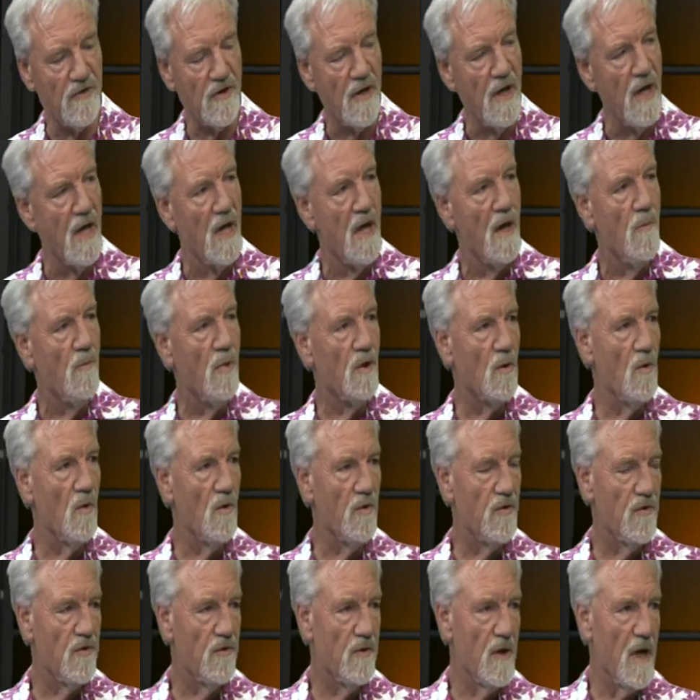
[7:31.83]
Mm-hmm. But of
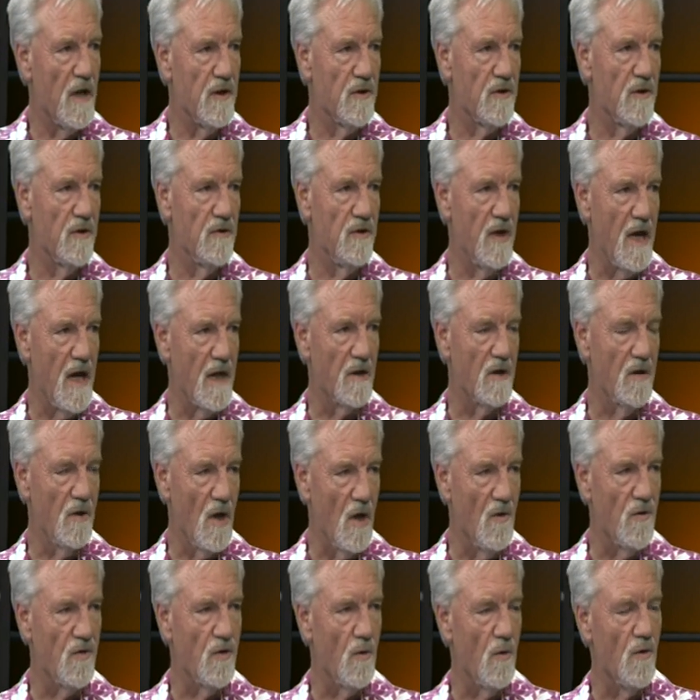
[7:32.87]
course, that that
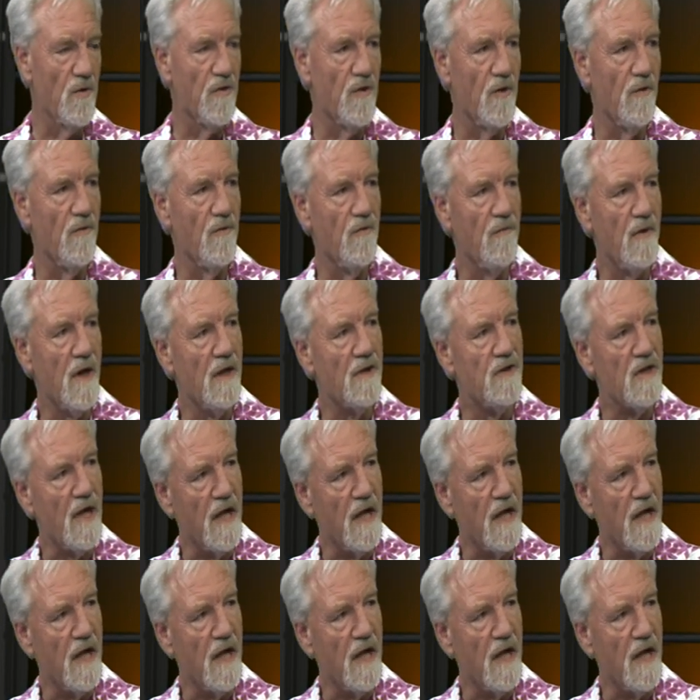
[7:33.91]
those sorts of uh,